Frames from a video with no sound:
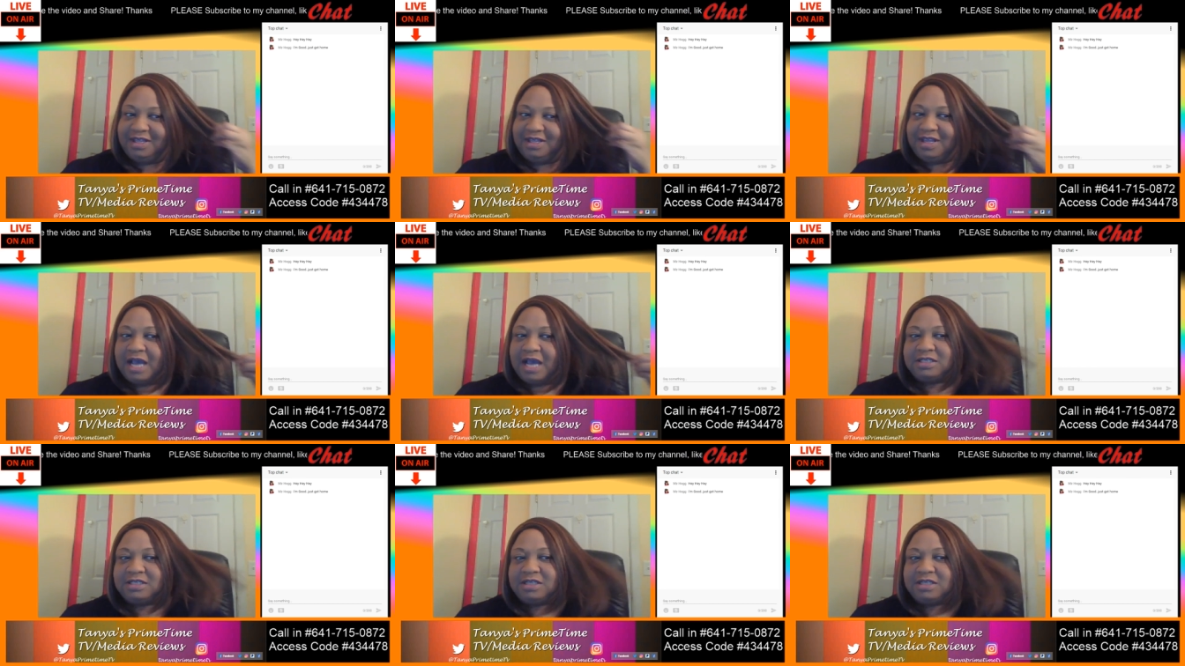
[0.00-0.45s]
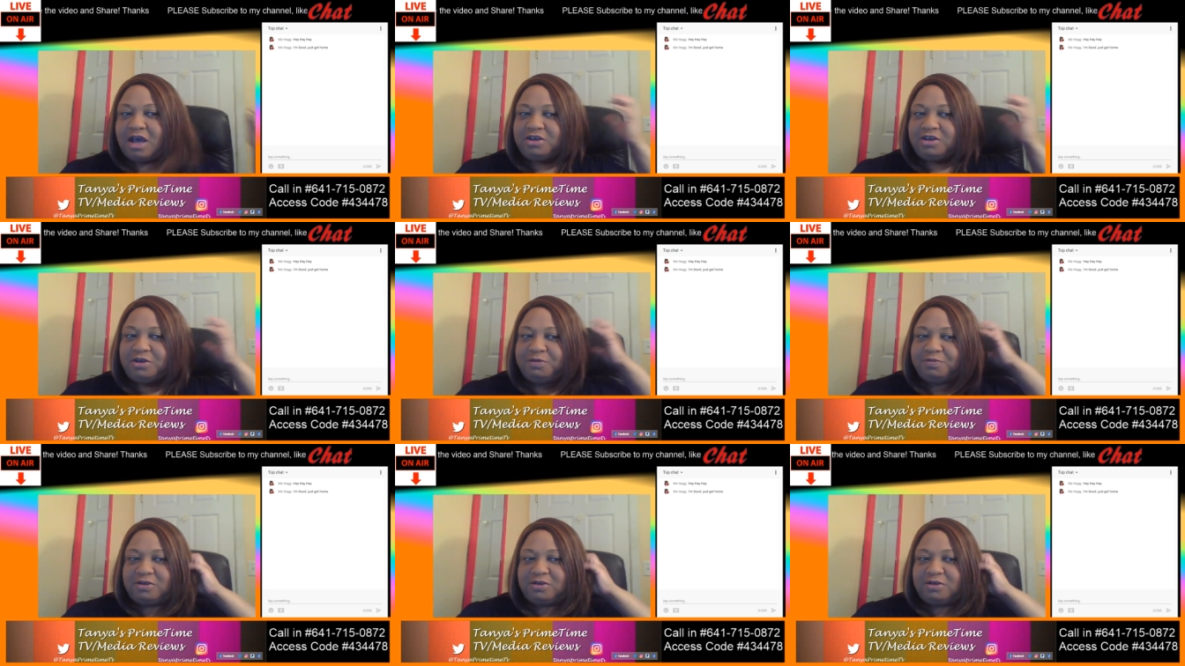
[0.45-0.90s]
I saw you
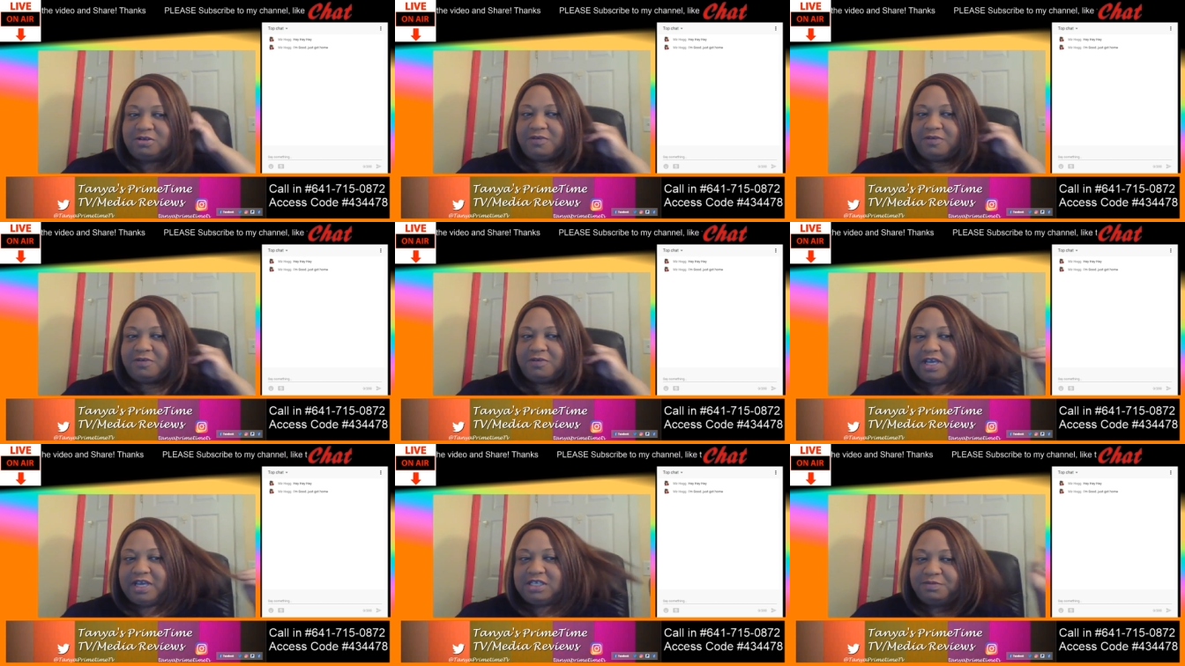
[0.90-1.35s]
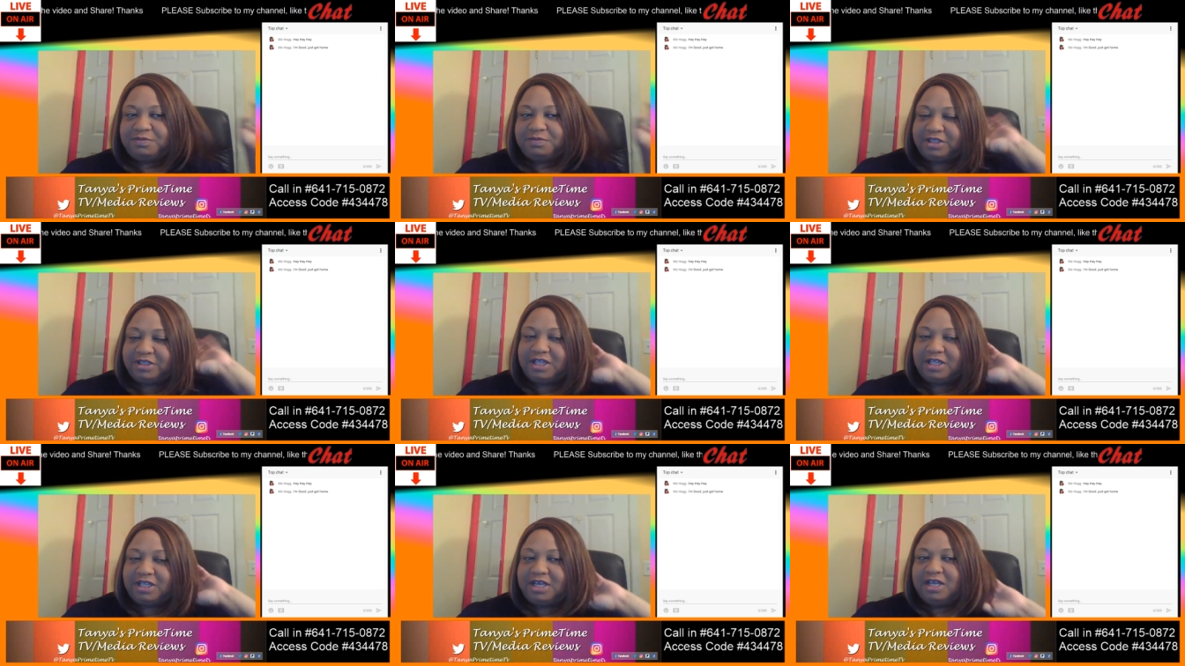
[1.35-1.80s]
post on
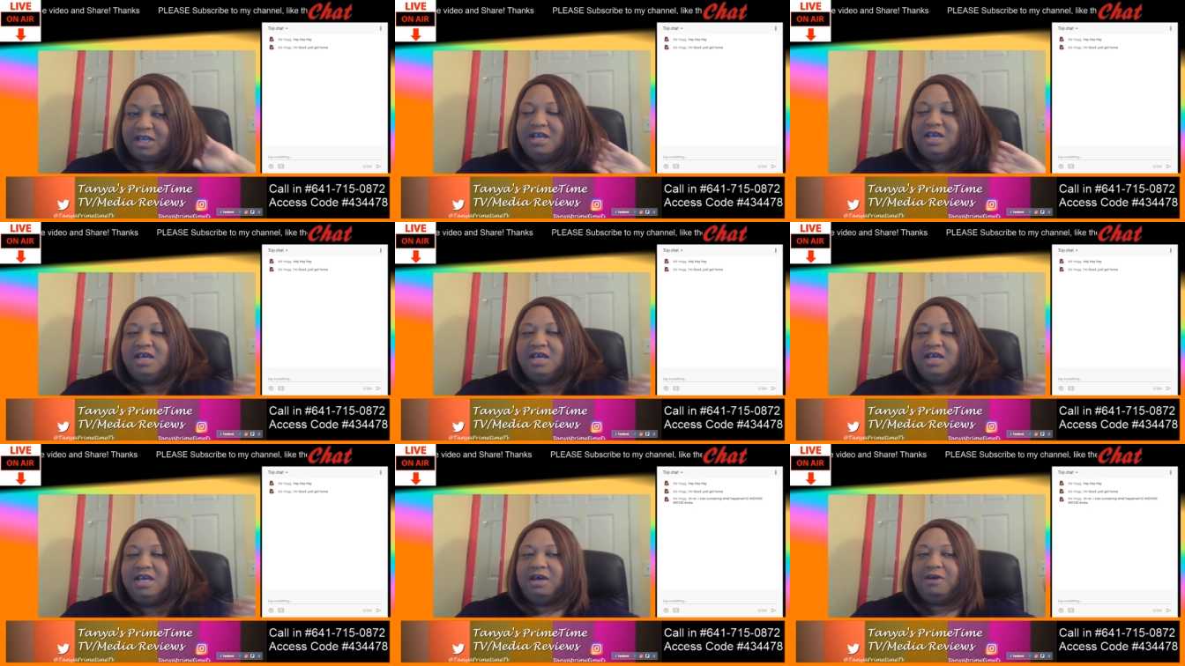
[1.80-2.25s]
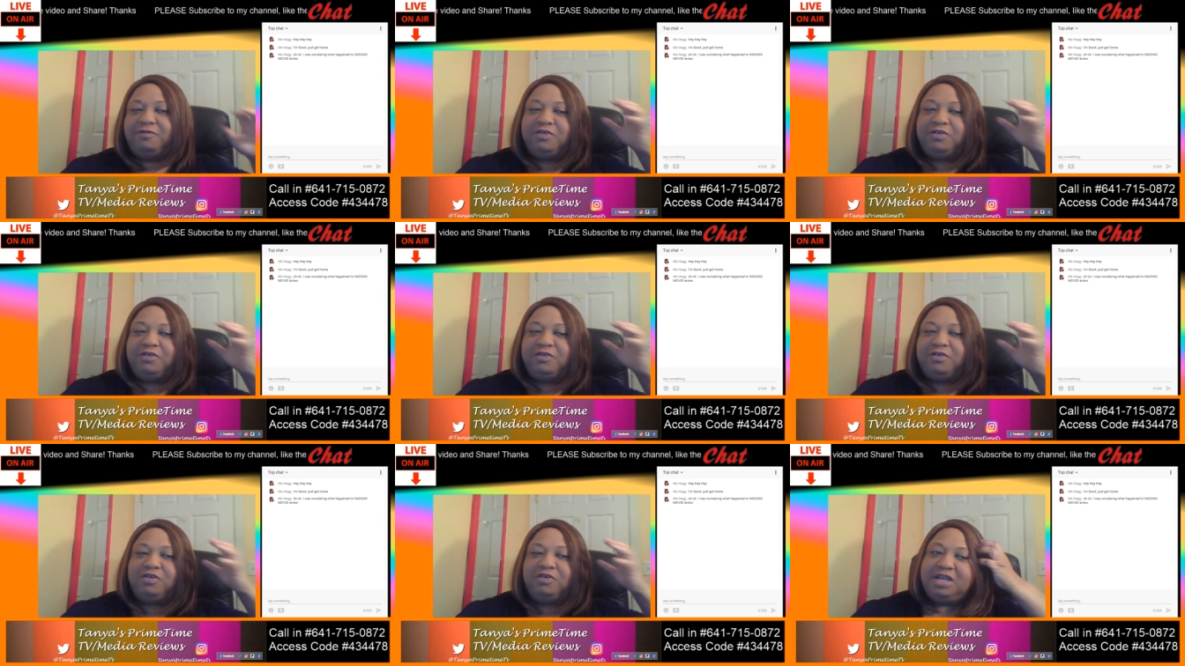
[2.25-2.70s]
Facebook the a
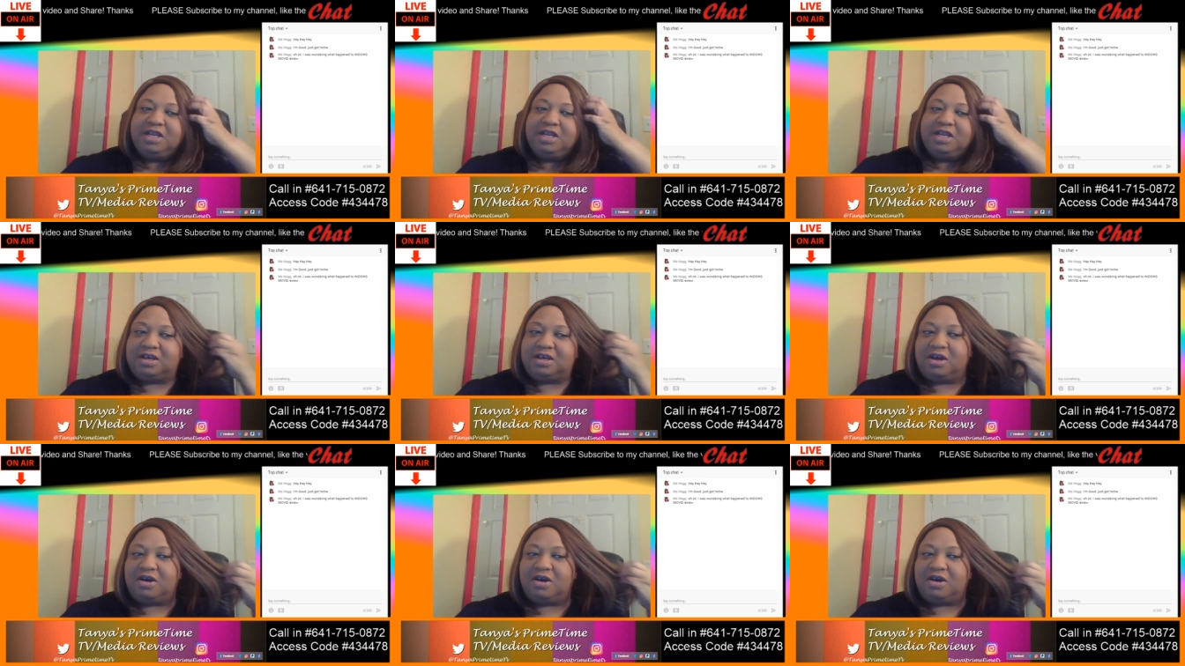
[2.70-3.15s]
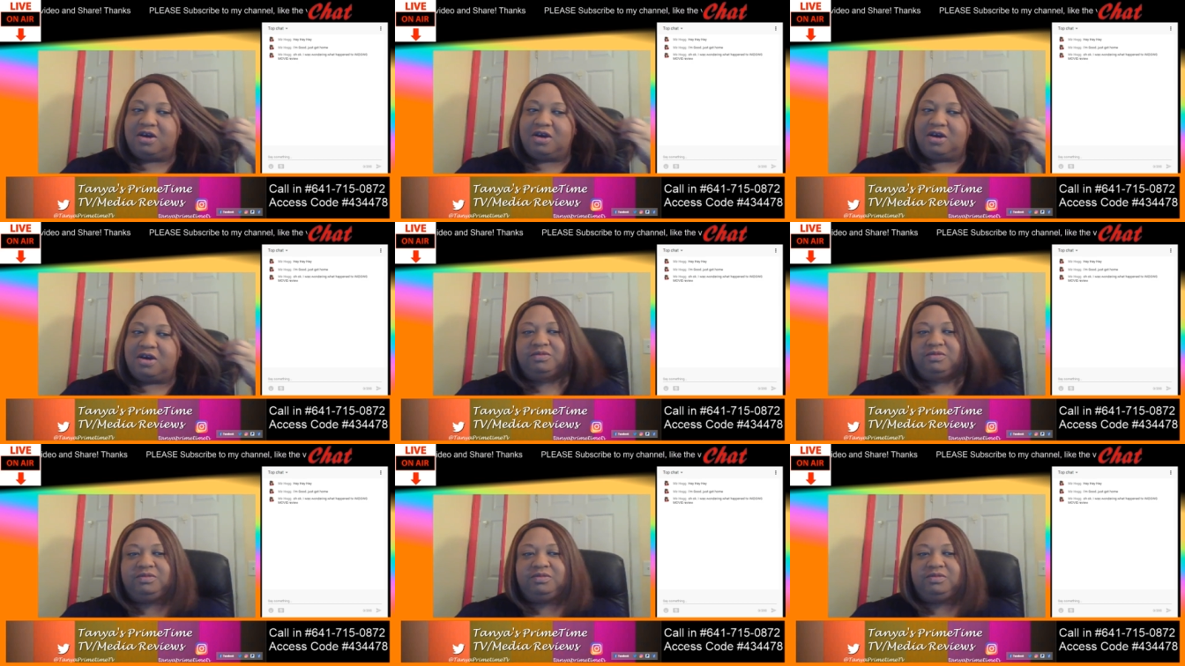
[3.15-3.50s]
few minutes ago.